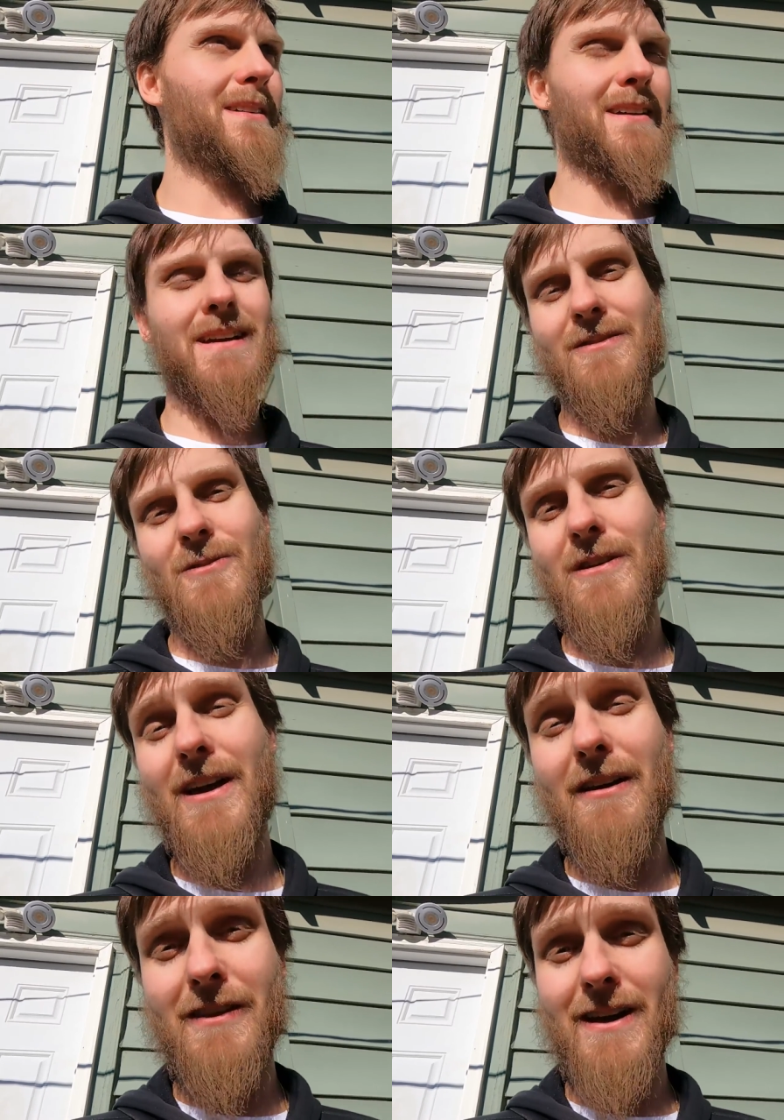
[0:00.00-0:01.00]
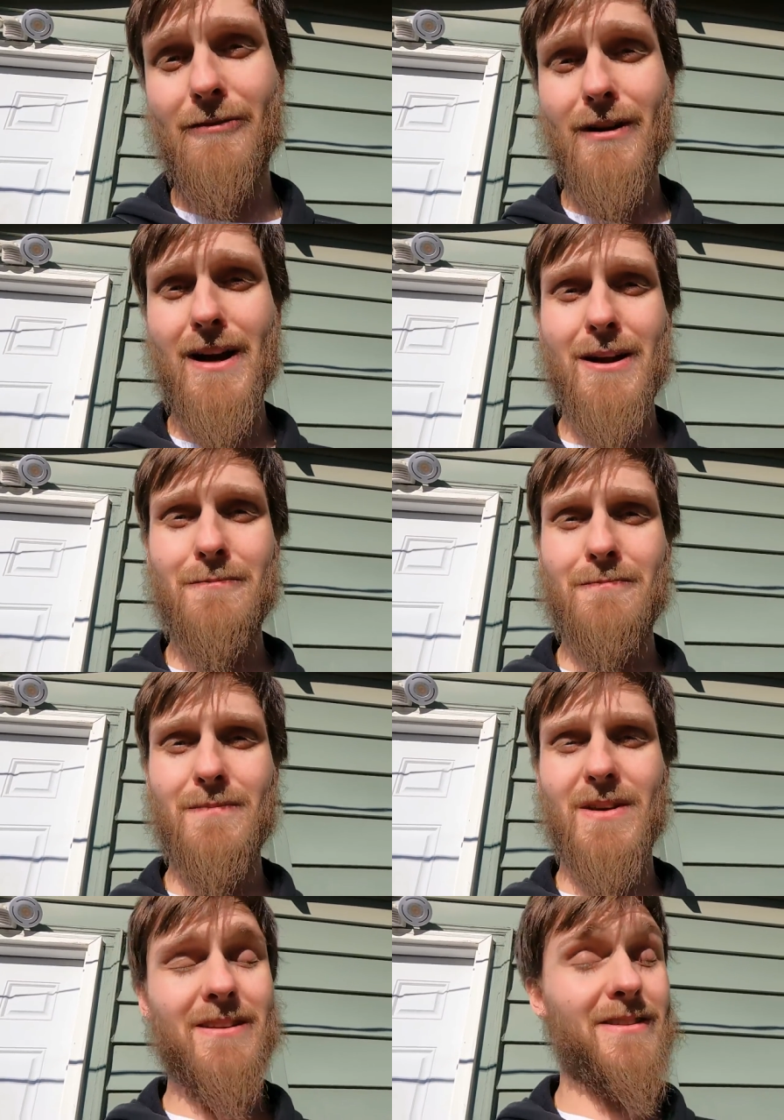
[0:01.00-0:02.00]
I can't let it have that crap.
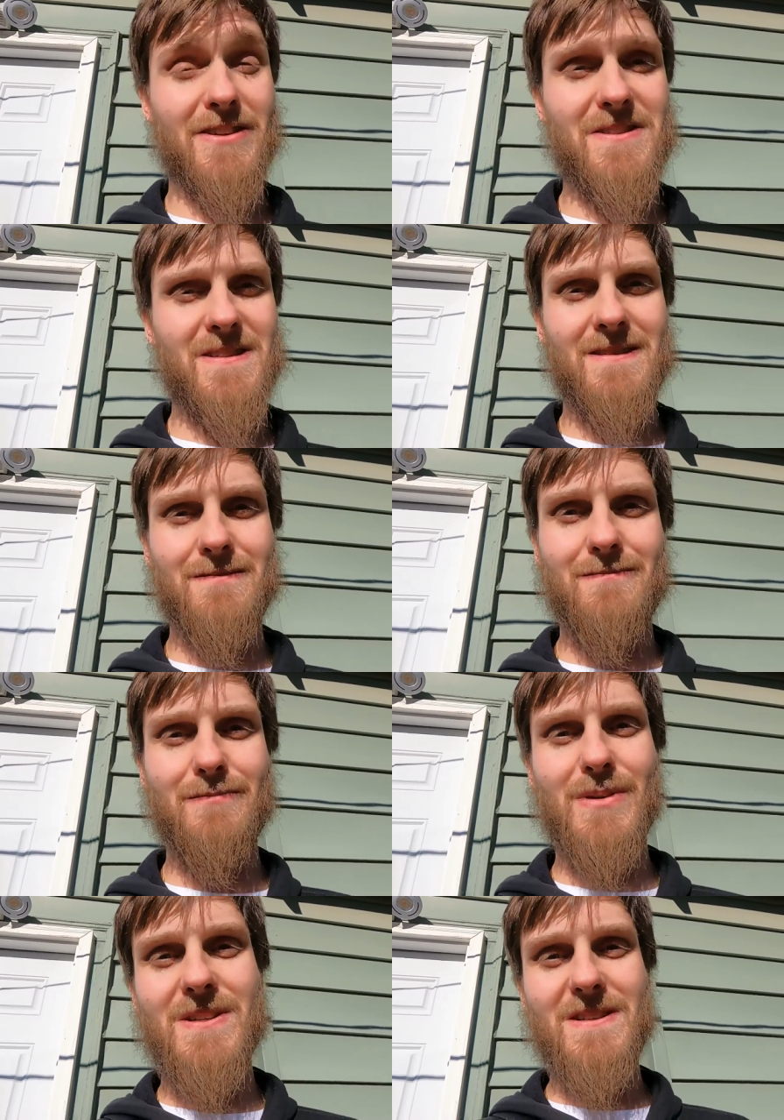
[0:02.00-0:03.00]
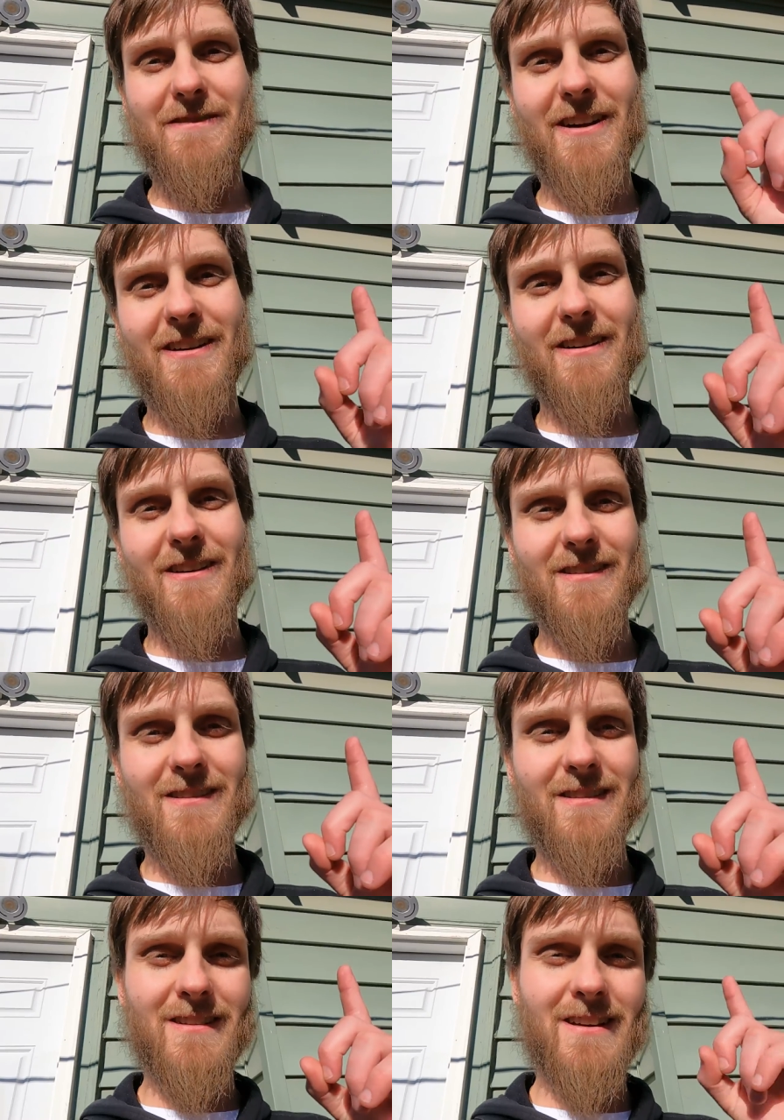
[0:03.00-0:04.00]
It doesn't because I've got God
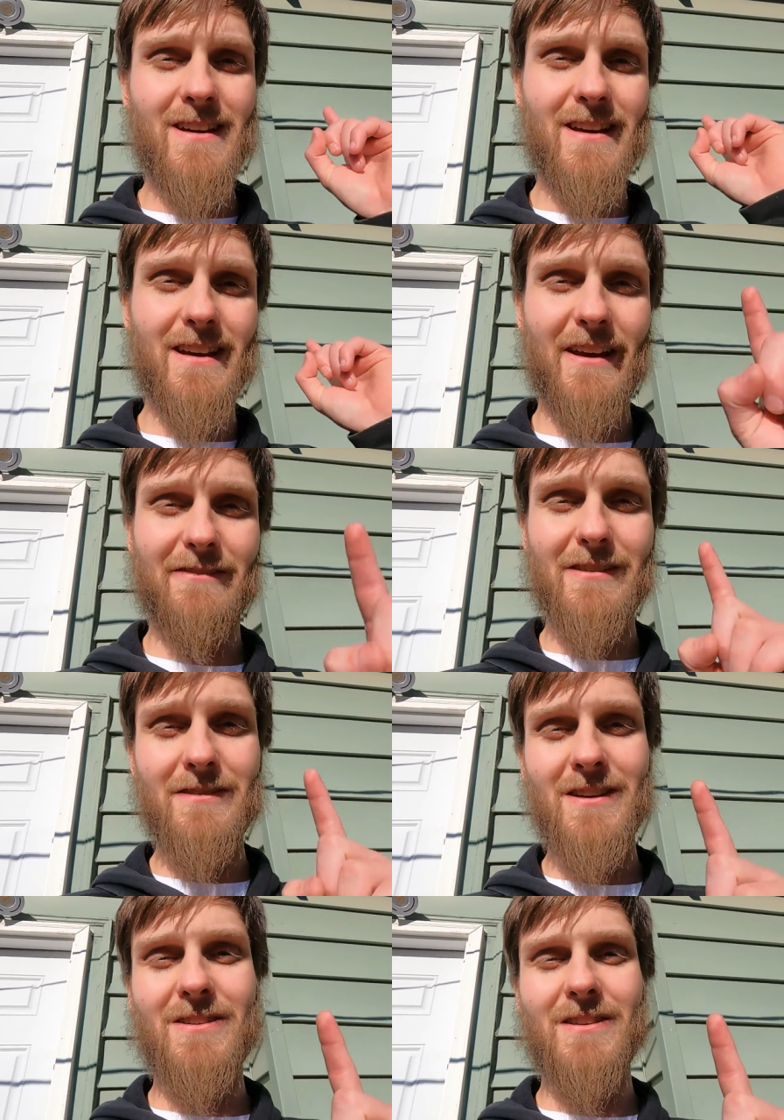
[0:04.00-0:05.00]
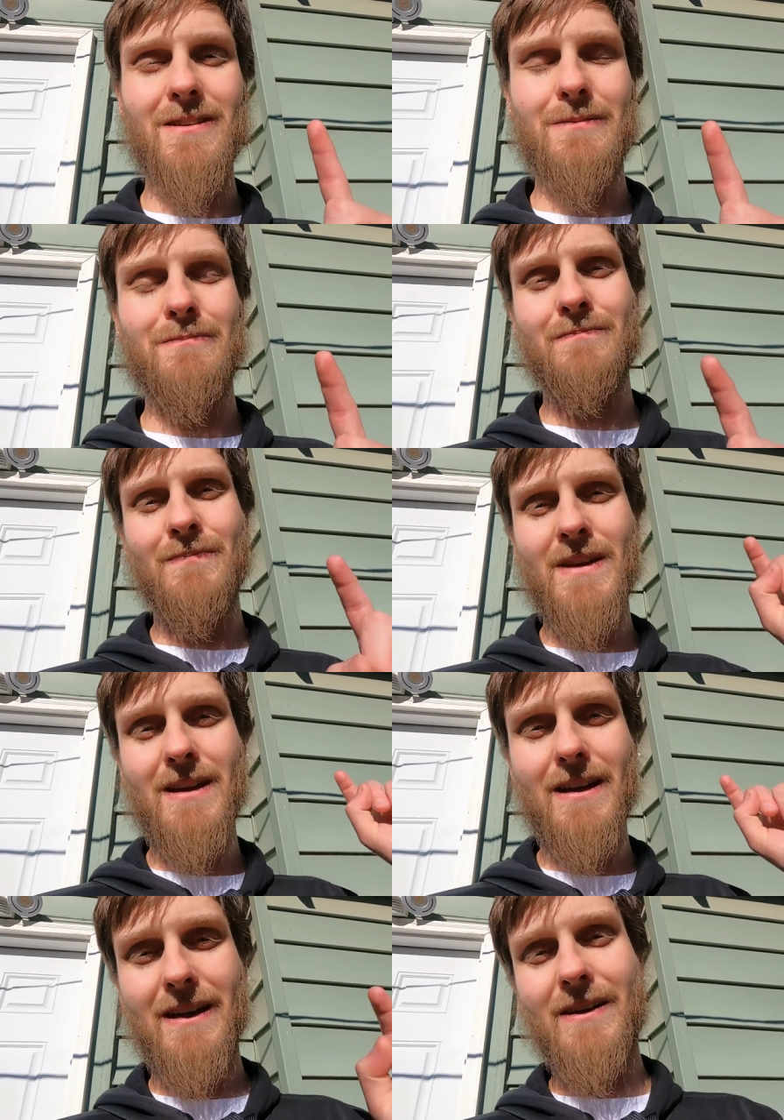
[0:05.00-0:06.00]
and I've given it to Him,
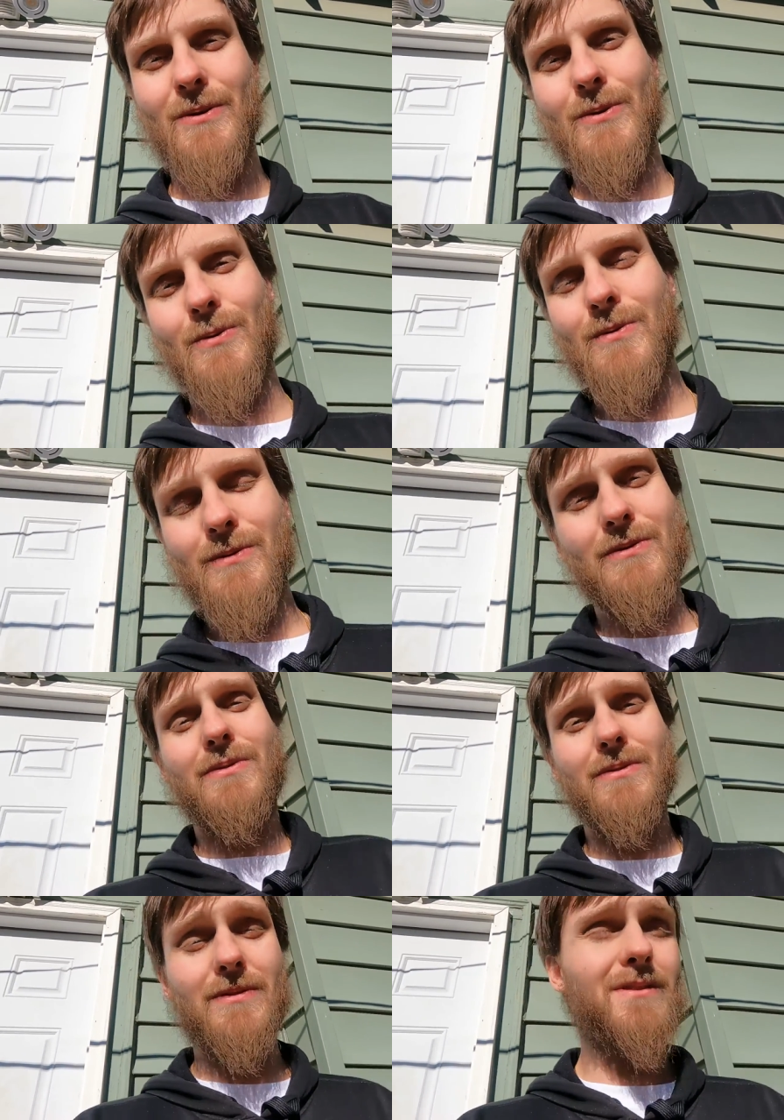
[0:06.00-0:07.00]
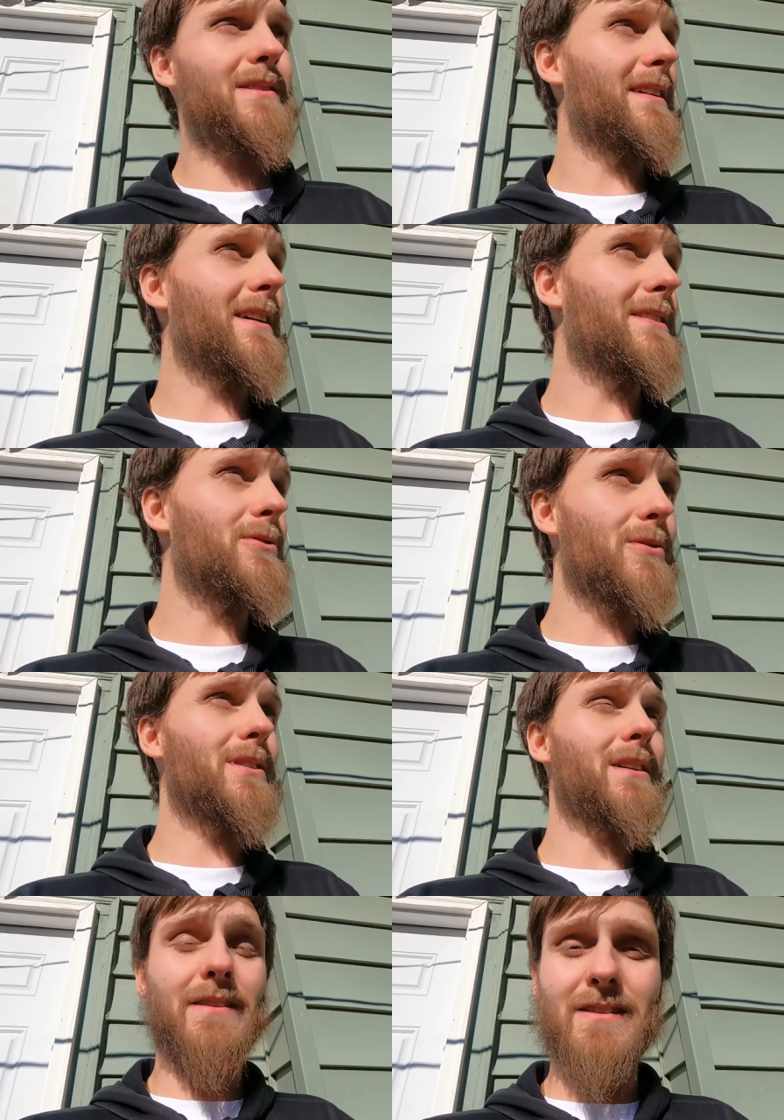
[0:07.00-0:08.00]
and I know that I
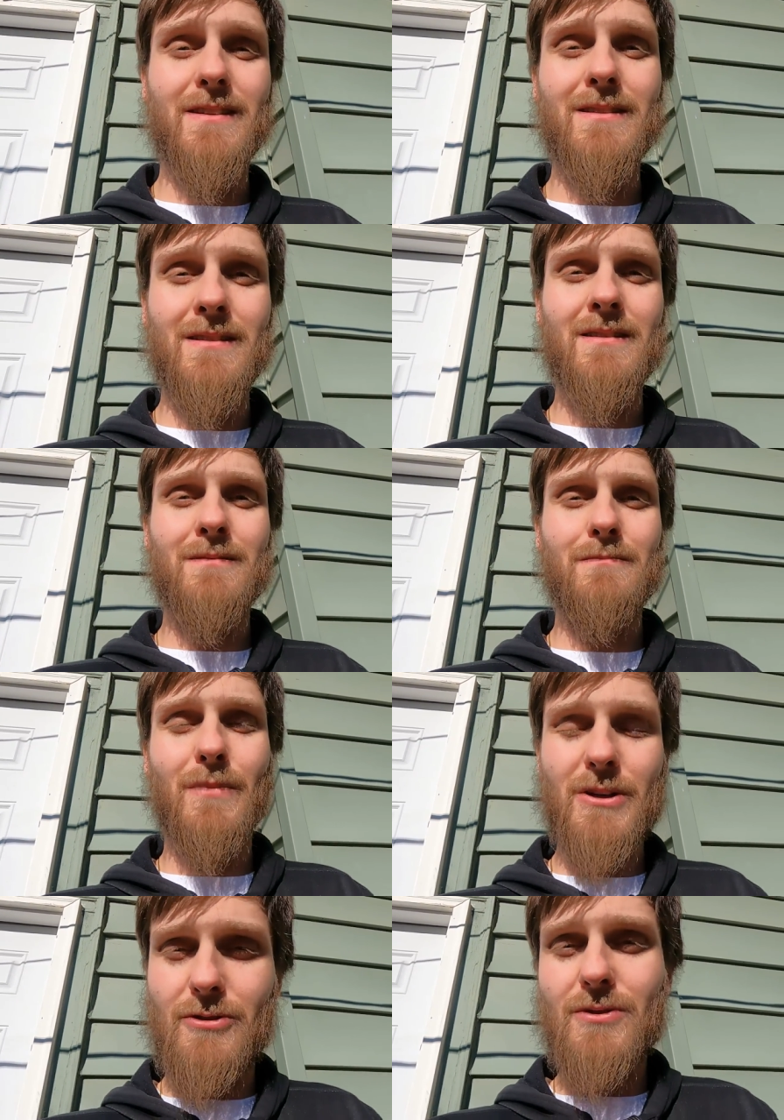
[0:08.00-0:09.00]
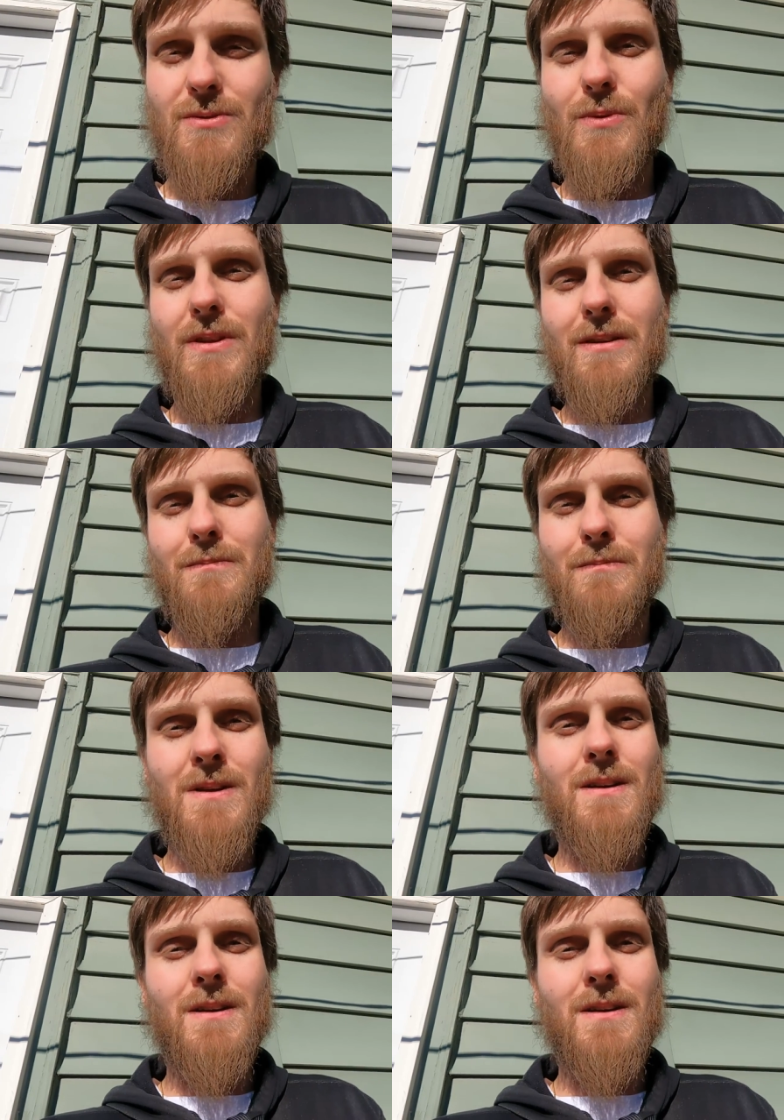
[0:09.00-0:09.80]
trust uh, in my trust with Him,